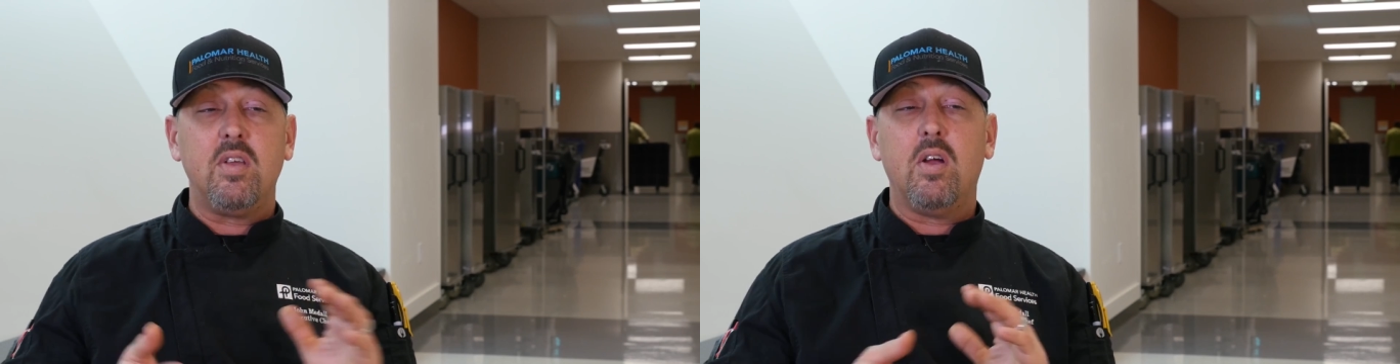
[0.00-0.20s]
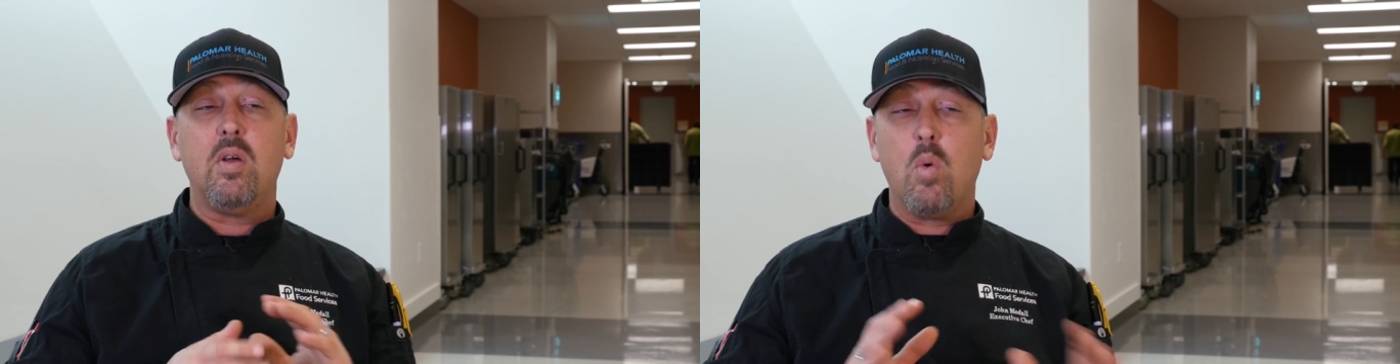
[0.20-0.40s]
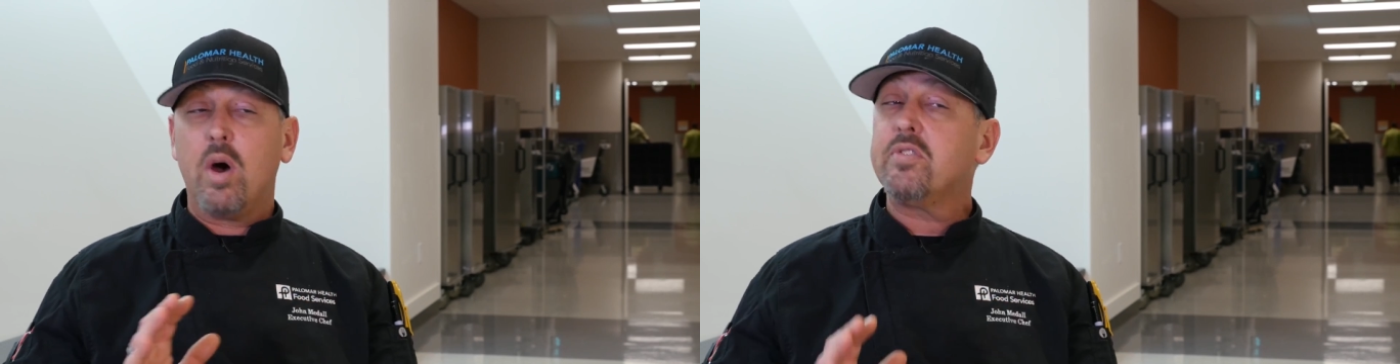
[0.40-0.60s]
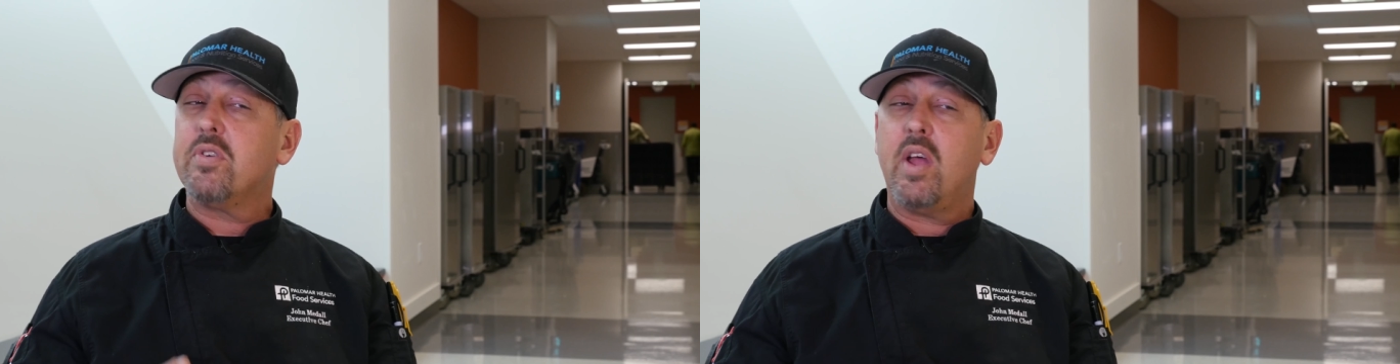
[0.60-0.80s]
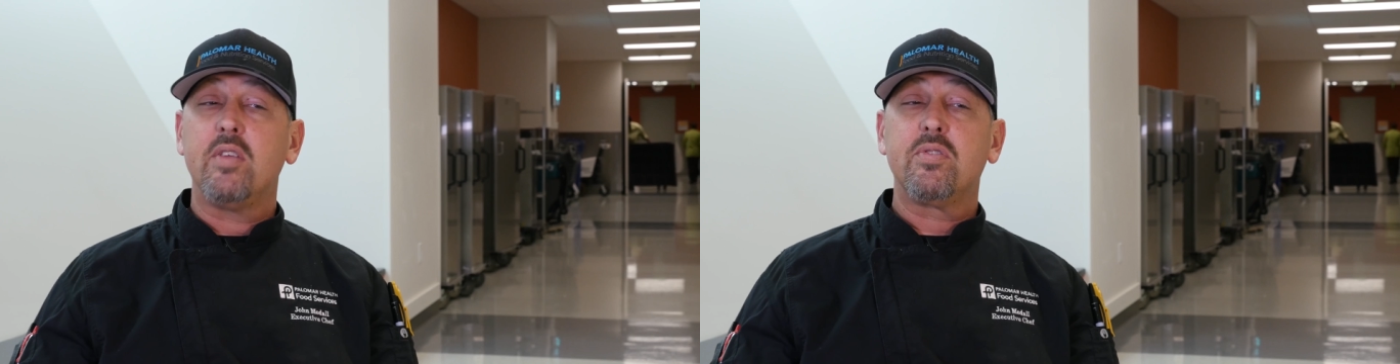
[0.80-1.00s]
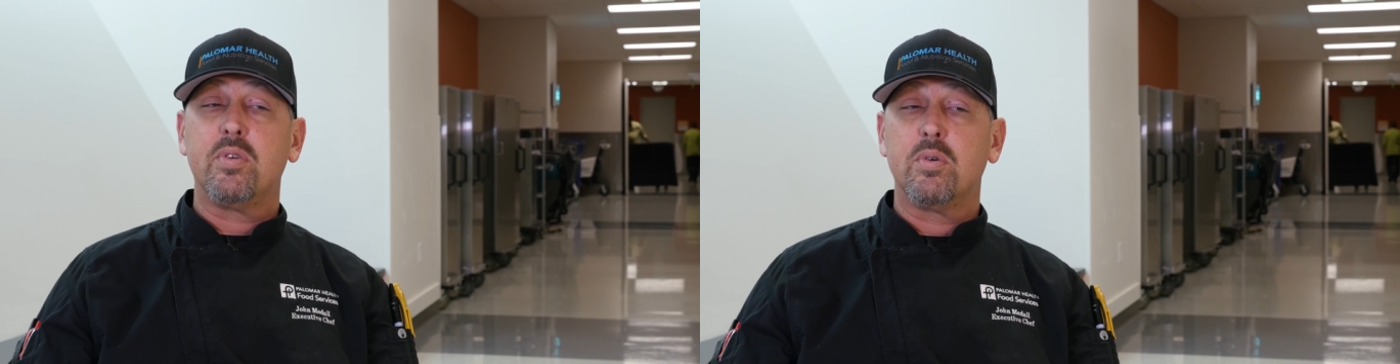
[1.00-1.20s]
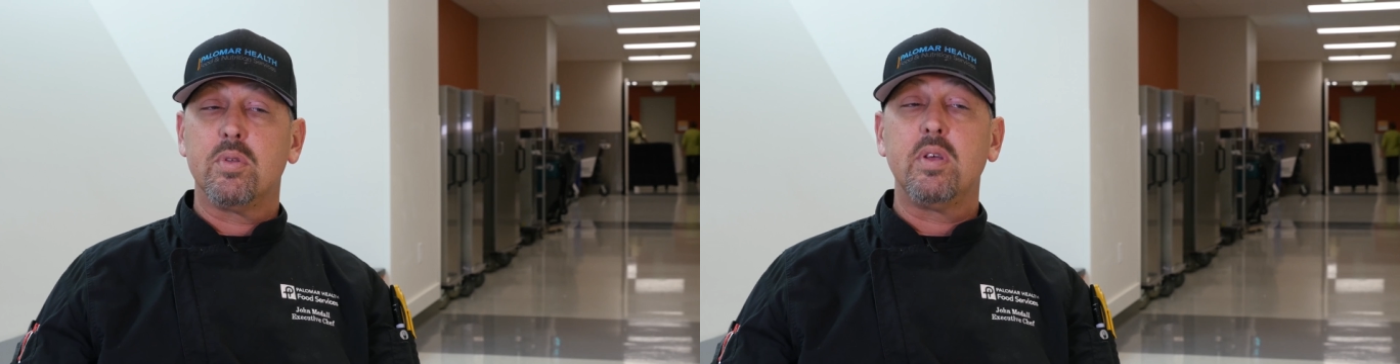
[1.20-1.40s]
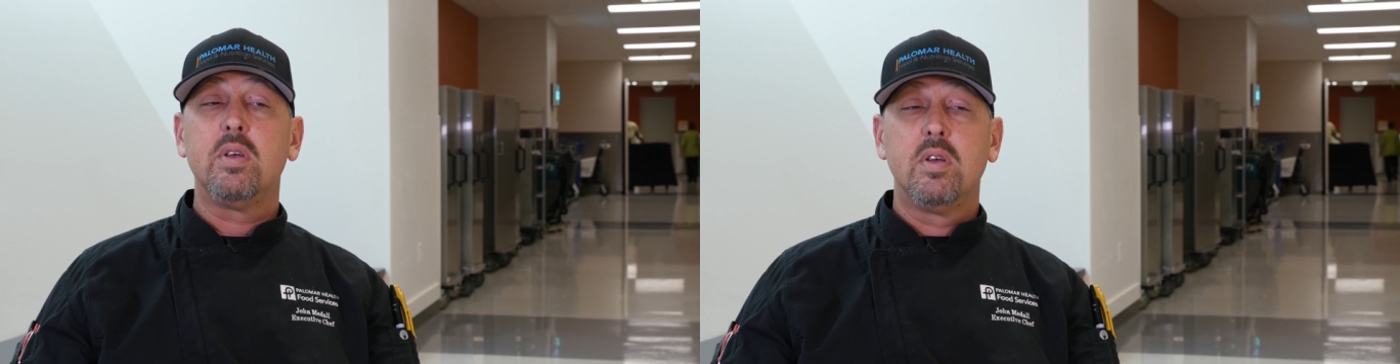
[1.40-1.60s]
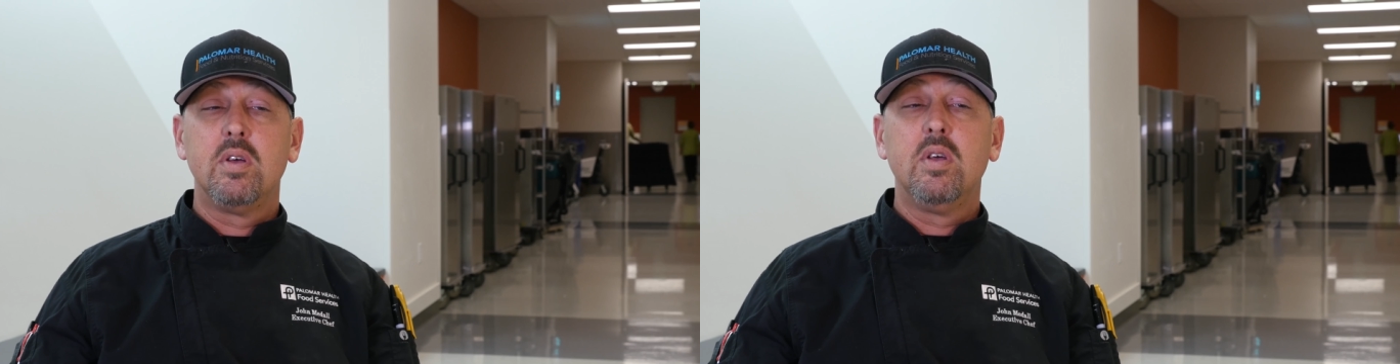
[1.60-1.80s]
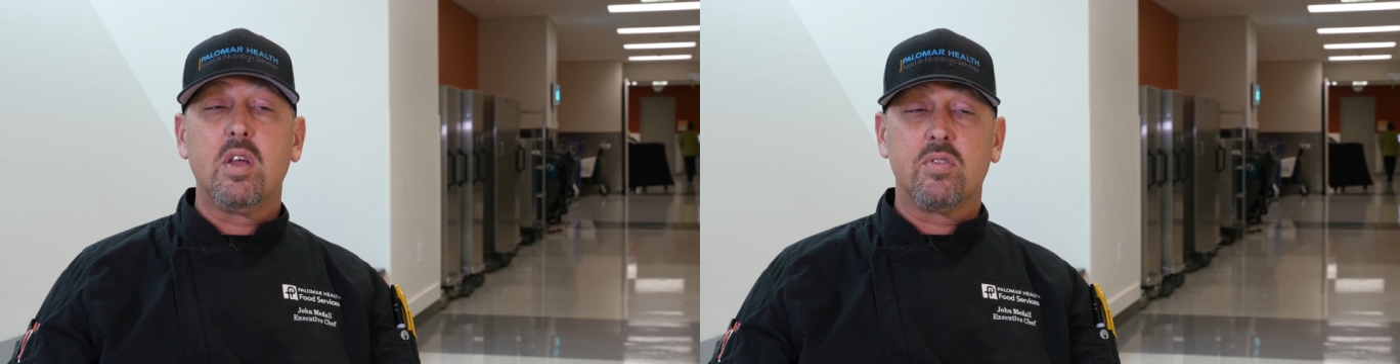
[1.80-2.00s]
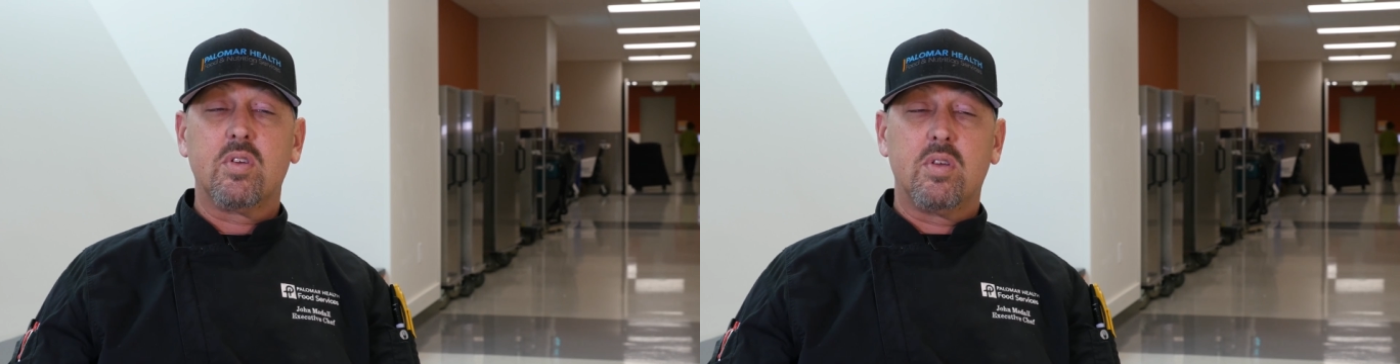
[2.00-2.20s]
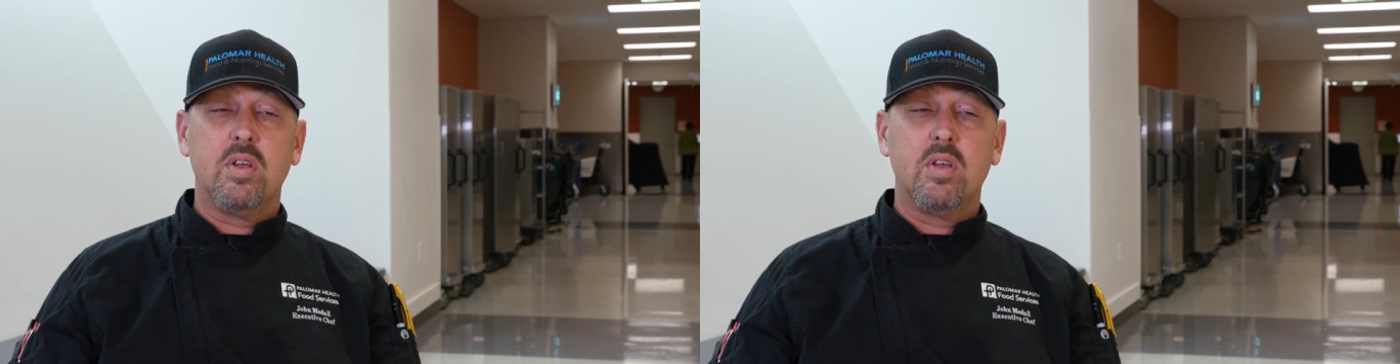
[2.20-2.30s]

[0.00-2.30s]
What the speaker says: the area and wash your hands thoroughly, because